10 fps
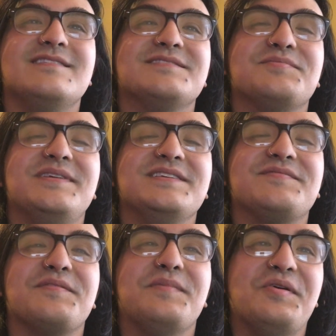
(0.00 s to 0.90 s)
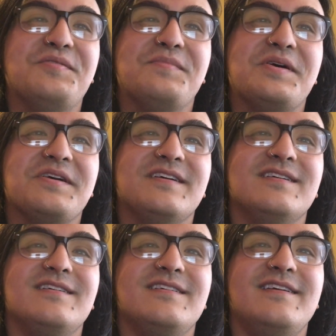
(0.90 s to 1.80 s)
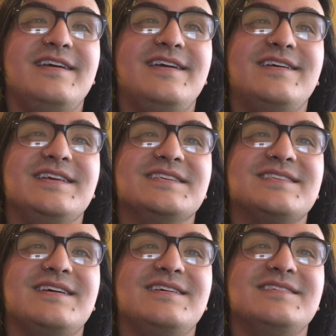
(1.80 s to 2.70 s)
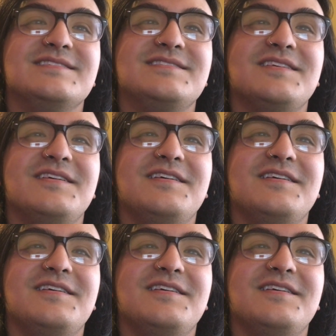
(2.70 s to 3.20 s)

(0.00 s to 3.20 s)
This one is from Omar, and he says,